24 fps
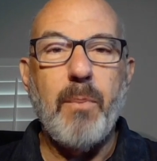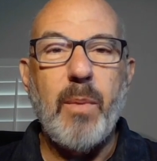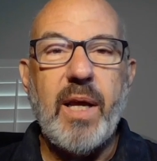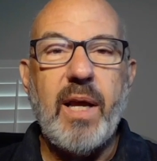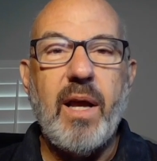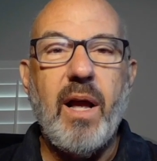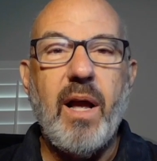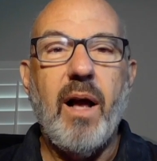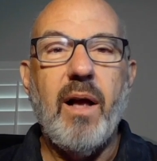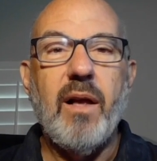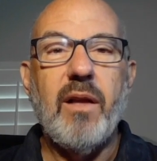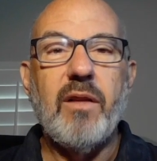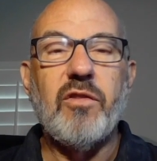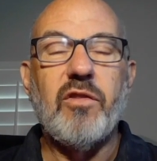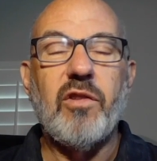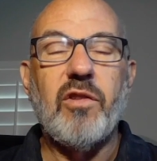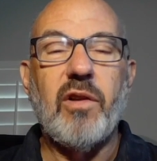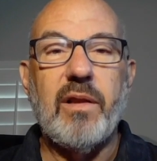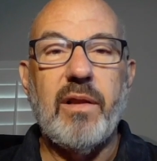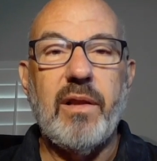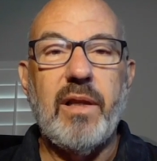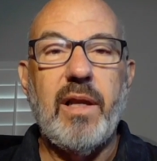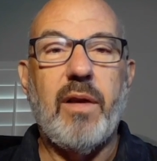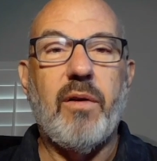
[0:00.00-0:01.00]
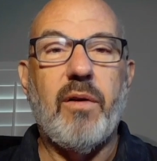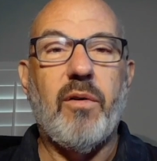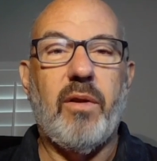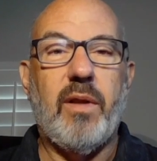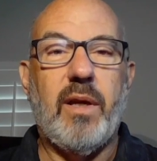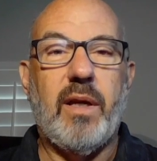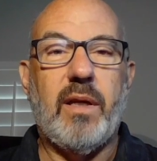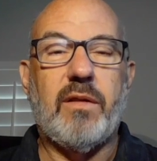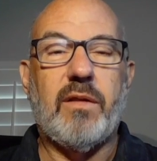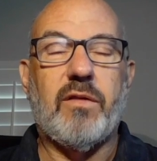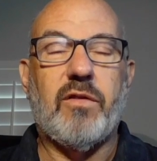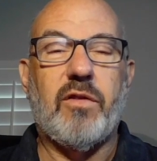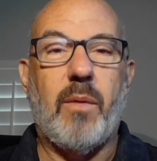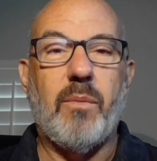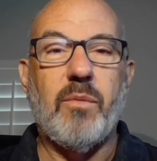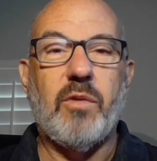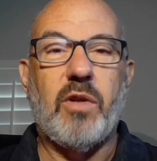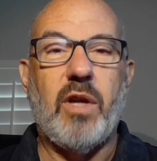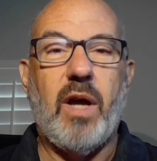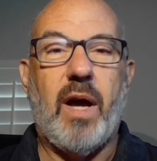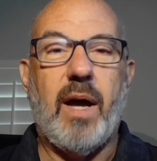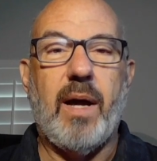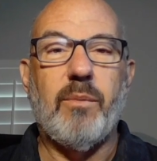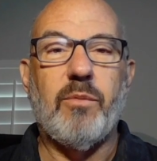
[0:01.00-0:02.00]
because literally
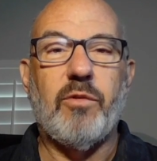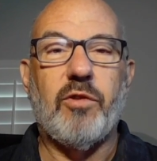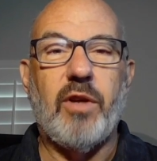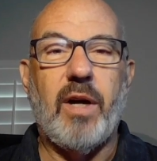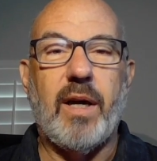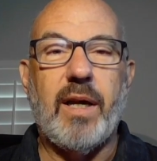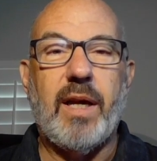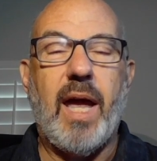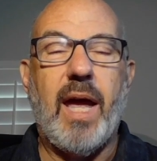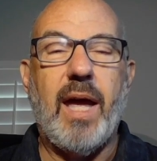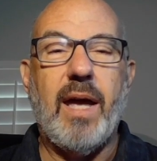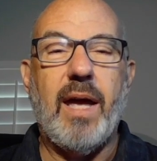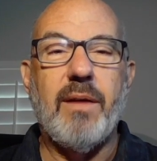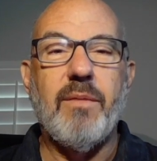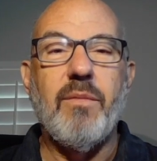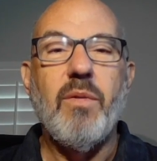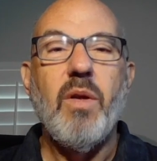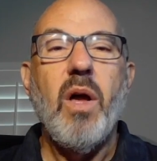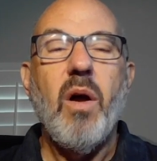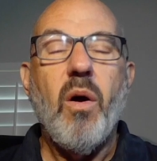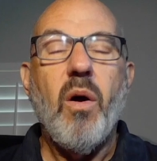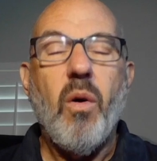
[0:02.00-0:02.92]
sometimes, again,